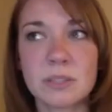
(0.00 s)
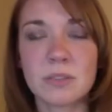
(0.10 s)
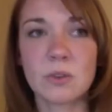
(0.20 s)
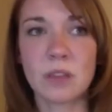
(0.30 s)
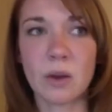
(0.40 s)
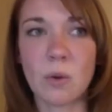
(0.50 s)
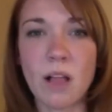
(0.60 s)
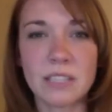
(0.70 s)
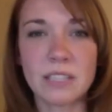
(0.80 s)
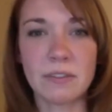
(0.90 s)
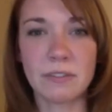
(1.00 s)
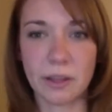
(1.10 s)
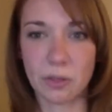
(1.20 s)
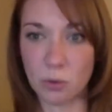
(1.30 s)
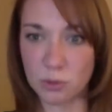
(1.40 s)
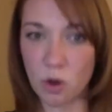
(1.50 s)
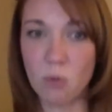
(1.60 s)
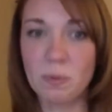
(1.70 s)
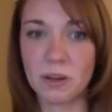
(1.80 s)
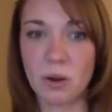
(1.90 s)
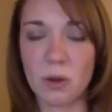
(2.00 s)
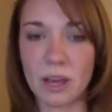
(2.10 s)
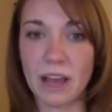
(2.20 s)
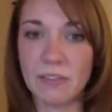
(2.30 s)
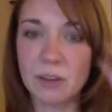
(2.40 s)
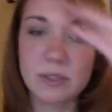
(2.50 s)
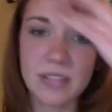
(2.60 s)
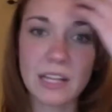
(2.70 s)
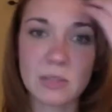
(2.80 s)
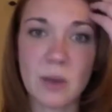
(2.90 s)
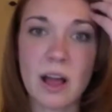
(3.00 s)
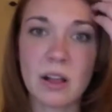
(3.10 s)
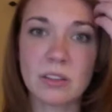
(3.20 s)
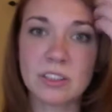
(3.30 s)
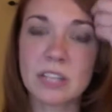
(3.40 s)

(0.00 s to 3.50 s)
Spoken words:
terms of like qualitative, like those open coding, I've used that as well.